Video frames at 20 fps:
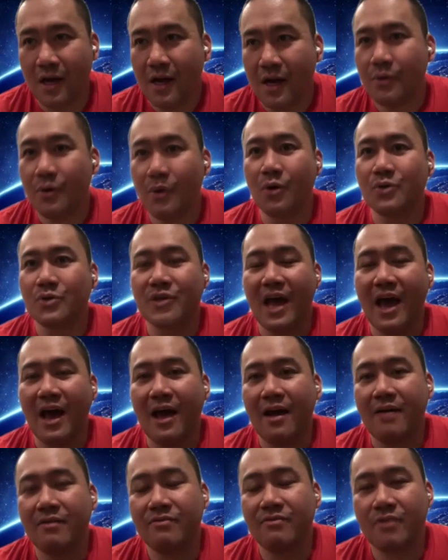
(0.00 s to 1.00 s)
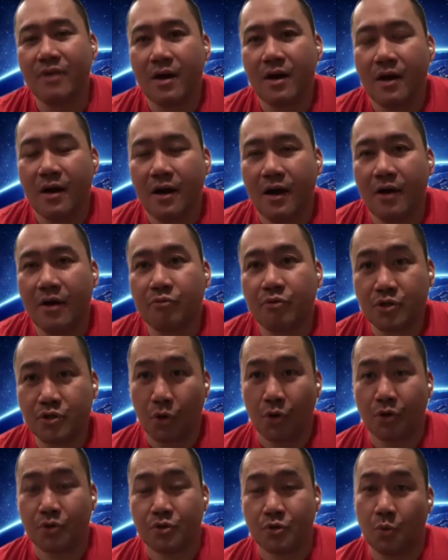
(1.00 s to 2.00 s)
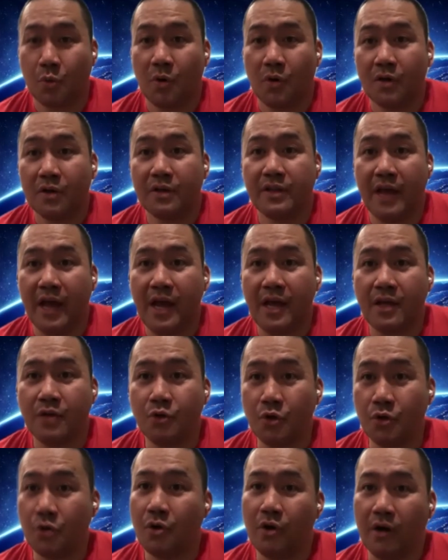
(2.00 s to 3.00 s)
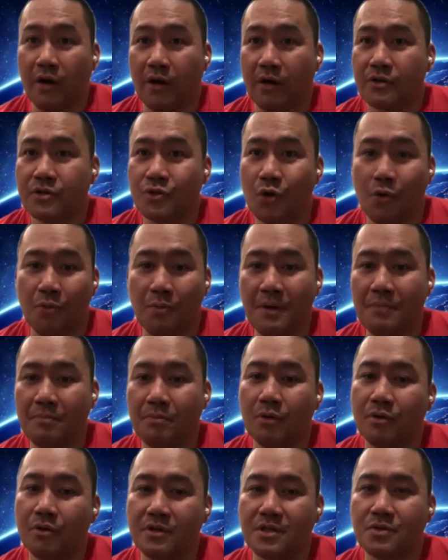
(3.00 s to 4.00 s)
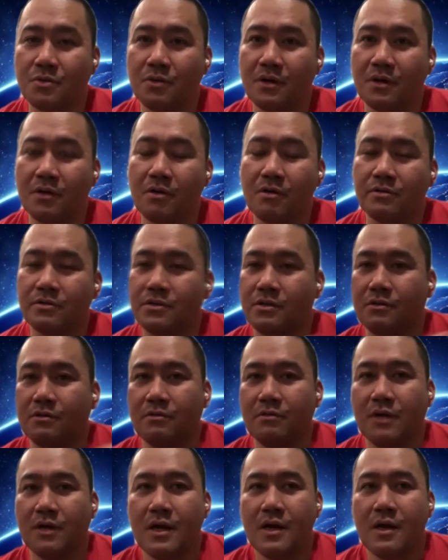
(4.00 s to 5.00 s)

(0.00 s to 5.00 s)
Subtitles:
We also have Resorts World in New York. So people who doesn't want to go to